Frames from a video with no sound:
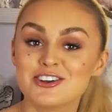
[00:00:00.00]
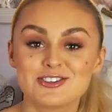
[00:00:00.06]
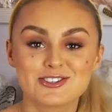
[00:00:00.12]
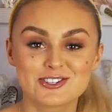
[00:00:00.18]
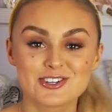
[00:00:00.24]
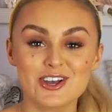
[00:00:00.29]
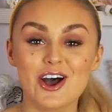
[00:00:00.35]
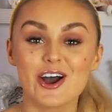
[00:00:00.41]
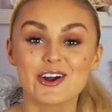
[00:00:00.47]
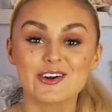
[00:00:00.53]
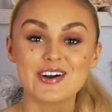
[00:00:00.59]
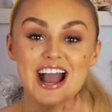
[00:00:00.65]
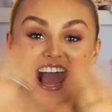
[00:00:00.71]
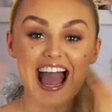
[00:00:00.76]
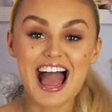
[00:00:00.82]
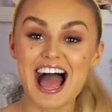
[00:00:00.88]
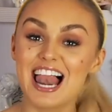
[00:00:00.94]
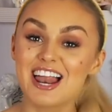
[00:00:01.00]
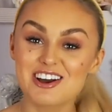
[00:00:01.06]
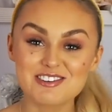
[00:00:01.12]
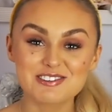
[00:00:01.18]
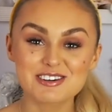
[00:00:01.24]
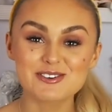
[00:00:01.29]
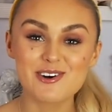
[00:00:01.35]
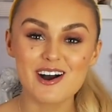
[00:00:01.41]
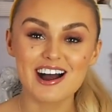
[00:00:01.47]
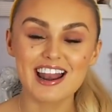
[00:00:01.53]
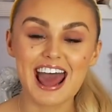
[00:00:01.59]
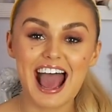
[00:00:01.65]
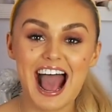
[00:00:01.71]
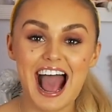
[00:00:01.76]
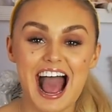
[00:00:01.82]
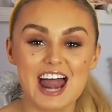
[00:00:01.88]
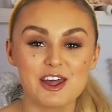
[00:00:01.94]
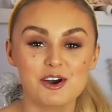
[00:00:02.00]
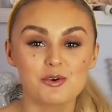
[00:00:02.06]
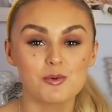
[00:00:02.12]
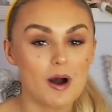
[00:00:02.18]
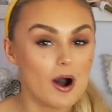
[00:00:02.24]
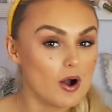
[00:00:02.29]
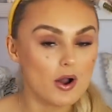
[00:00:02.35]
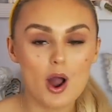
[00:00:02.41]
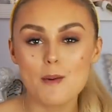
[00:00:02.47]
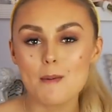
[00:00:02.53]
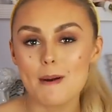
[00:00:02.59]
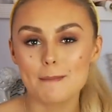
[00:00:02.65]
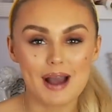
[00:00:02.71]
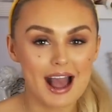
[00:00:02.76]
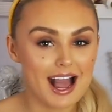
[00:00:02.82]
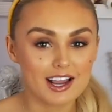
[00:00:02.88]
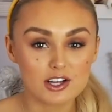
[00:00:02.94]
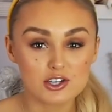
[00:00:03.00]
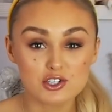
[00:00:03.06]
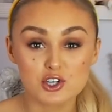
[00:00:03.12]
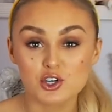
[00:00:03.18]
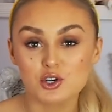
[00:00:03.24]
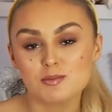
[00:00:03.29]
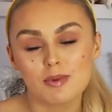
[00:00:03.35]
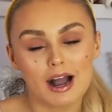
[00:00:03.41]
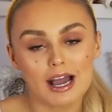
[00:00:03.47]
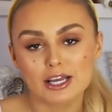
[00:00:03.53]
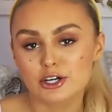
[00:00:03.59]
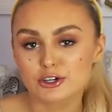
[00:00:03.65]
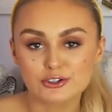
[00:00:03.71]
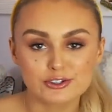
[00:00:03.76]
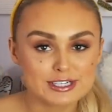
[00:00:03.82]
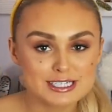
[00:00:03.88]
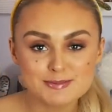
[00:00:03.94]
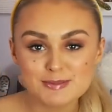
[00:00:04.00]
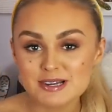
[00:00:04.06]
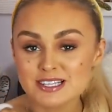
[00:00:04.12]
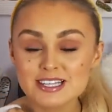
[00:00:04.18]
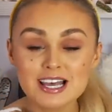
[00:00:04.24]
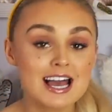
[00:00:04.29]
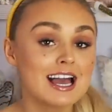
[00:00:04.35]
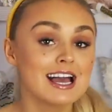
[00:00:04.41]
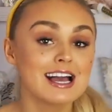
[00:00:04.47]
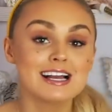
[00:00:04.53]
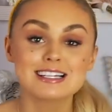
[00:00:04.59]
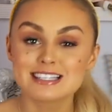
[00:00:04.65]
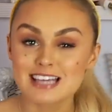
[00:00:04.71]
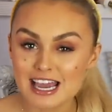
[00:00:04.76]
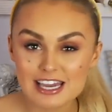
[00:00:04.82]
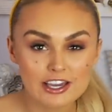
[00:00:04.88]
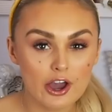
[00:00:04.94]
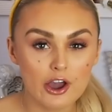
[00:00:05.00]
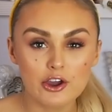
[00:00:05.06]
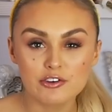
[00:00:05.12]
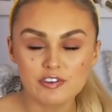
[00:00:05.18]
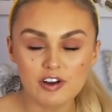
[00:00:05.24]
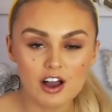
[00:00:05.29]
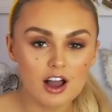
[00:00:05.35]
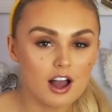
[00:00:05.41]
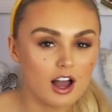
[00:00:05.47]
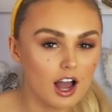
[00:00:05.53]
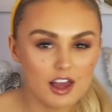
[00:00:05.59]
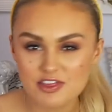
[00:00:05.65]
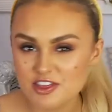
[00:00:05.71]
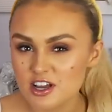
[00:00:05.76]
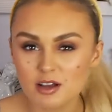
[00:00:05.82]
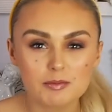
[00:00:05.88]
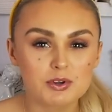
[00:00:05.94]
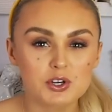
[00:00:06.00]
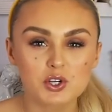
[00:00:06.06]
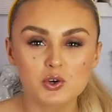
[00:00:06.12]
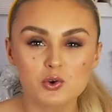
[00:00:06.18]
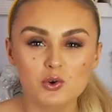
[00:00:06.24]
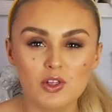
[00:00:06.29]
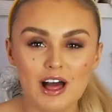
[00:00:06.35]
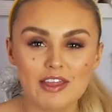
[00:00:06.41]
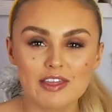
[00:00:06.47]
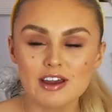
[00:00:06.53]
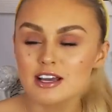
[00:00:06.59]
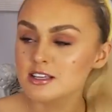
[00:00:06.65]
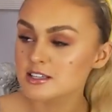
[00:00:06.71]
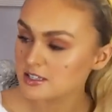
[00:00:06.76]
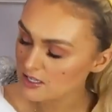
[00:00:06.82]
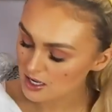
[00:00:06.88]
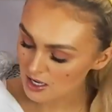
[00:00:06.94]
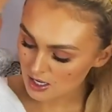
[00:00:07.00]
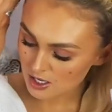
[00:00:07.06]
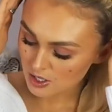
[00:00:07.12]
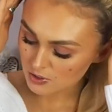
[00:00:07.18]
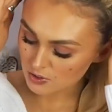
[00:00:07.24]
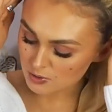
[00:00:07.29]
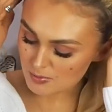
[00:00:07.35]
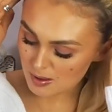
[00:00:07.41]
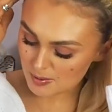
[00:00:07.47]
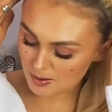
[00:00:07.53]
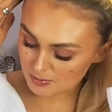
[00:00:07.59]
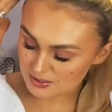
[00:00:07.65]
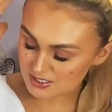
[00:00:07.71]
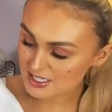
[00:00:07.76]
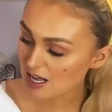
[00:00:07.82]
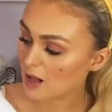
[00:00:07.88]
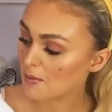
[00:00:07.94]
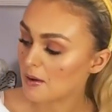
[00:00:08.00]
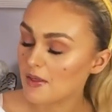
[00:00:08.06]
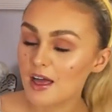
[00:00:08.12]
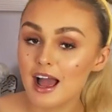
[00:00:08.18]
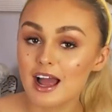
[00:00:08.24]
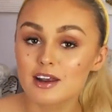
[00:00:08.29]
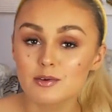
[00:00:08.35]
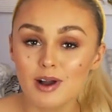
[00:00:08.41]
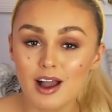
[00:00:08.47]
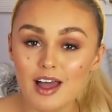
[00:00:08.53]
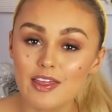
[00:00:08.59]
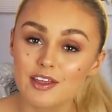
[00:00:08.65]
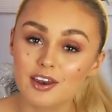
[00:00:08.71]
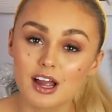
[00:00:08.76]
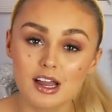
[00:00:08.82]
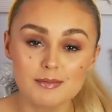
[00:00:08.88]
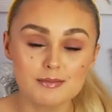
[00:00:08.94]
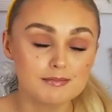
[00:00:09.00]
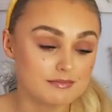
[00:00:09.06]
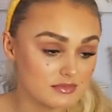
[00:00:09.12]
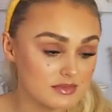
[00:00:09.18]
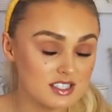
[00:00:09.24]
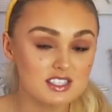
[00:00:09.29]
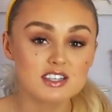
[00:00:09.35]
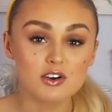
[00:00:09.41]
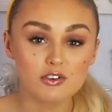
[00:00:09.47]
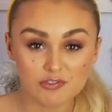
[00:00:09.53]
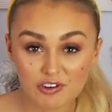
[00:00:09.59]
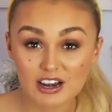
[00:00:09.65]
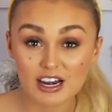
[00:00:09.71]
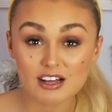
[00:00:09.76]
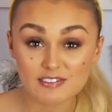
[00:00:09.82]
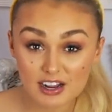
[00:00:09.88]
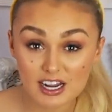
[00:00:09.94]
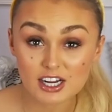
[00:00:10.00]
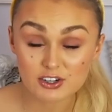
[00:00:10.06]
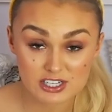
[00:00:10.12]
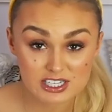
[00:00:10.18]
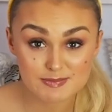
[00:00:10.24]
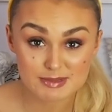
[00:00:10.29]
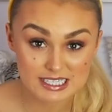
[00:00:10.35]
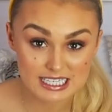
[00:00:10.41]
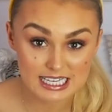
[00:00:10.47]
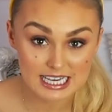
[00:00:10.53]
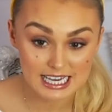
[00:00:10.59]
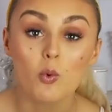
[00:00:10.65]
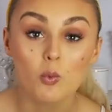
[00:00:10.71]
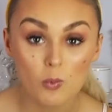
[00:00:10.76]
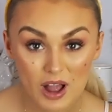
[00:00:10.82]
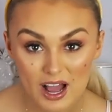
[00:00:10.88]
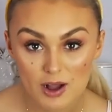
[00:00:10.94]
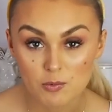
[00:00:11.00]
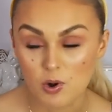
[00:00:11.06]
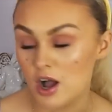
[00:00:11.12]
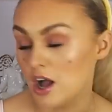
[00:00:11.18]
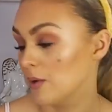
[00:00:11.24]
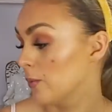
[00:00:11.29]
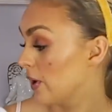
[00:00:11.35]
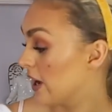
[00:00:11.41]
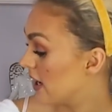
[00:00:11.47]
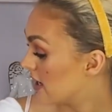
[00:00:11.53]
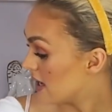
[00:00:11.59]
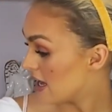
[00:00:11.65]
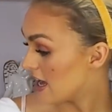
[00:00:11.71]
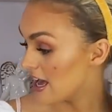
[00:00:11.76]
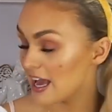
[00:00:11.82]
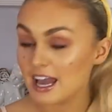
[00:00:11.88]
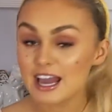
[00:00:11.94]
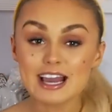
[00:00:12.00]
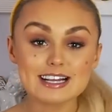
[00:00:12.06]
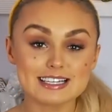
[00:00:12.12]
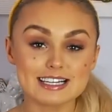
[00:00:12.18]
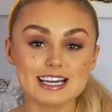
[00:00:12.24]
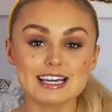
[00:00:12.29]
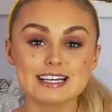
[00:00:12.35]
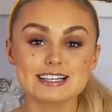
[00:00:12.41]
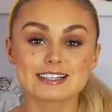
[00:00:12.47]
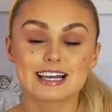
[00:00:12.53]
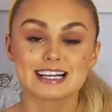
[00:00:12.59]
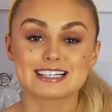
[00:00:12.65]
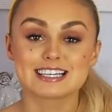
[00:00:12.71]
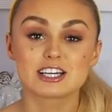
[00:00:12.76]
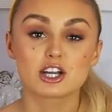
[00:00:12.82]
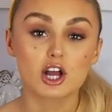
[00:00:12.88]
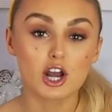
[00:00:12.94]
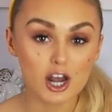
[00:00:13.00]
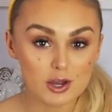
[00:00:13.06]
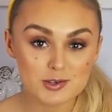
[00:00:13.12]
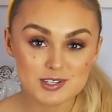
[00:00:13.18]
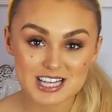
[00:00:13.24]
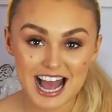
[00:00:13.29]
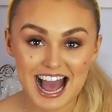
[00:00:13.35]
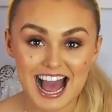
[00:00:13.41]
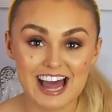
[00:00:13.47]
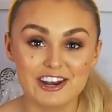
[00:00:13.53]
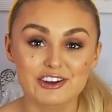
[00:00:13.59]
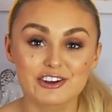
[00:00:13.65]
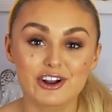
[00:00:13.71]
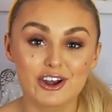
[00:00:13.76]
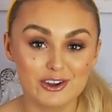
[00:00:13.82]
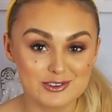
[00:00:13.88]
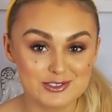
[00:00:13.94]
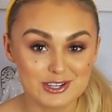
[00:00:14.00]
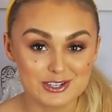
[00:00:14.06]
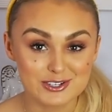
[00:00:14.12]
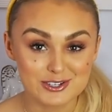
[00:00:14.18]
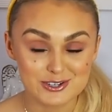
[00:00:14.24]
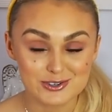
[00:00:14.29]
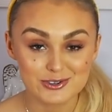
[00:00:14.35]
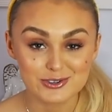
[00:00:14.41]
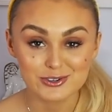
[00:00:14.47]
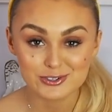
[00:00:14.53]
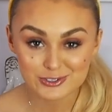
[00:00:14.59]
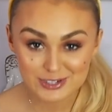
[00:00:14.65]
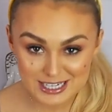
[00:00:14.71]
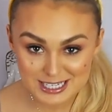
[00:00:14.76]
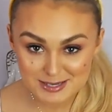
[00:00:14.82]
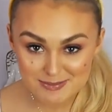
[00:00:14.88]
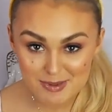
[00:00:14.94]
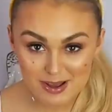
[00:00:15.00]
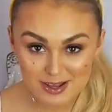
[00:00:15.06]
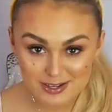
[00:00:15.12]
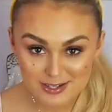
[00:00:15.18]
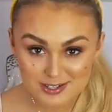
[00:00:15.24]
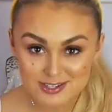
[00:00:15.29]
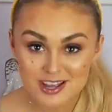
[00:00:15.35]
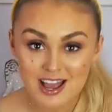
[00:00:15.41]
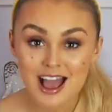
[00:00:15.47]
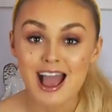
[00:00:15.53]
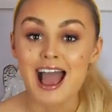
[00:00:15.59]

So, hello everyone and welcome back to my Christmas takeover. I think I'm going to call that this. You may be able to tell by the headwear that I'm still feeling very Christmassy. Where were we? It is getting closer and closer to Christmas